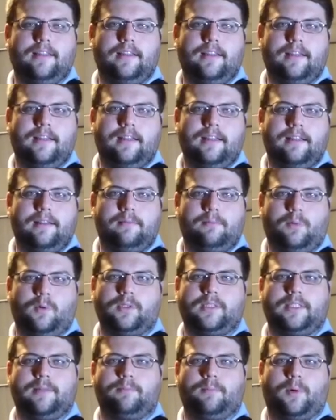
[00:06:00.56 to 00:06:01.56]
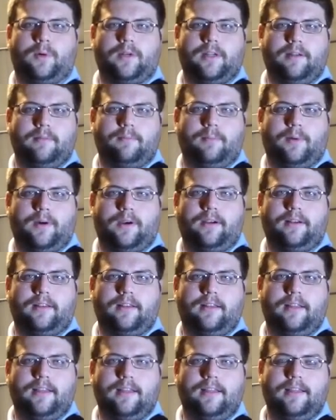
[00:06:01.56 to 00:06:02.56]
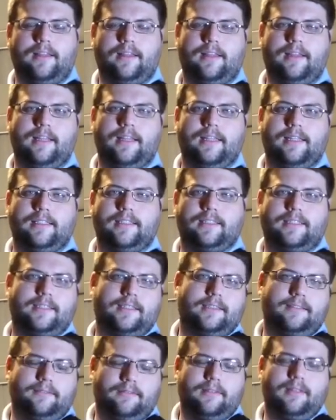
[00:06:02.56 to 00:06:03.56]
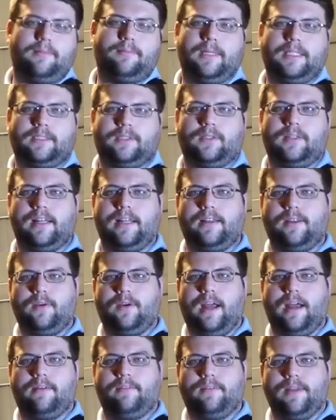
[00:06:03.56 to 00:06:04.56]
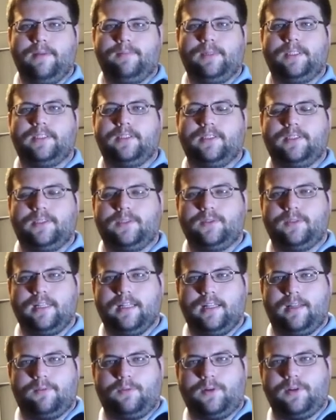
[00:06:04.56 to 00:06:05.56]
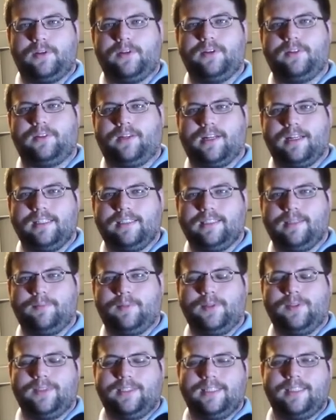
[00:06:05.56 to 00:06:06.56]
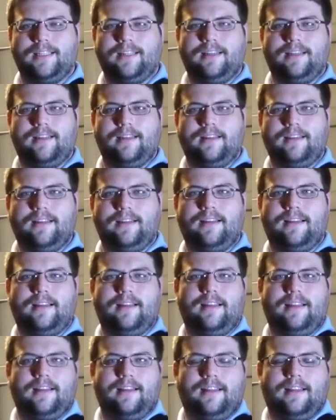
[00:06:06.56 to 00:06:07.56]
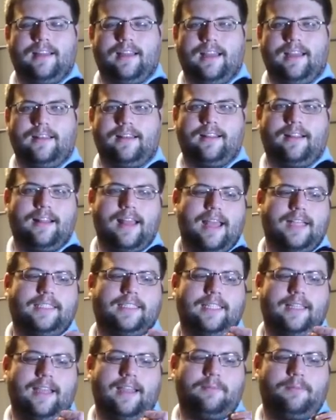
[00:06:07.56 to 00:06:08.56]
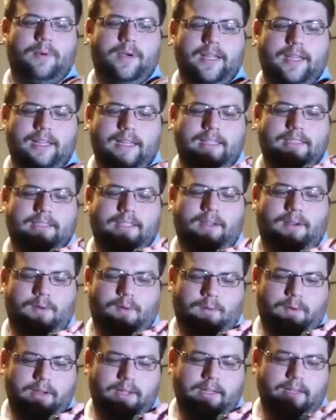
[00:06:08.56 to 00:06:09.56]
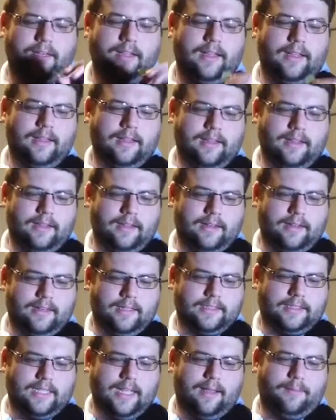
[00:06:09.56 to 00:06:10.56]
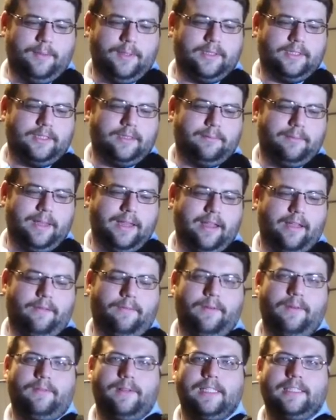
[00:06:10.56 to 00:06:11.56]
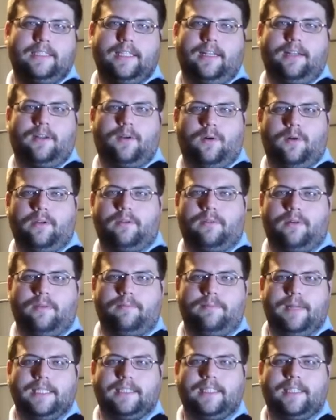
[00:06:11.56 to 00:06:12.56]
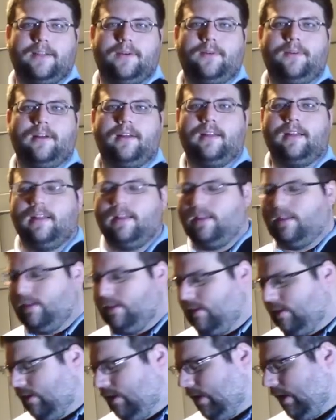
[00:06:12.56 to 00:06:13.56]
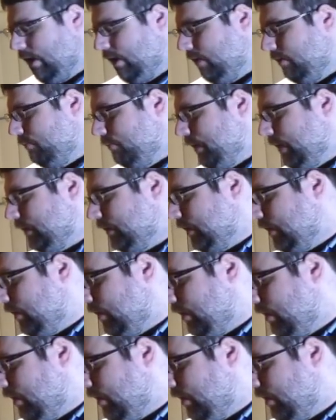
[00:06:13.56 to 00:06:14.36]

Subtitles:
the most important part, is to make sure that you have images to deliver to your customers. And the last thing I bring is a coin. This happens to be a 50-cent coin from Mexico. And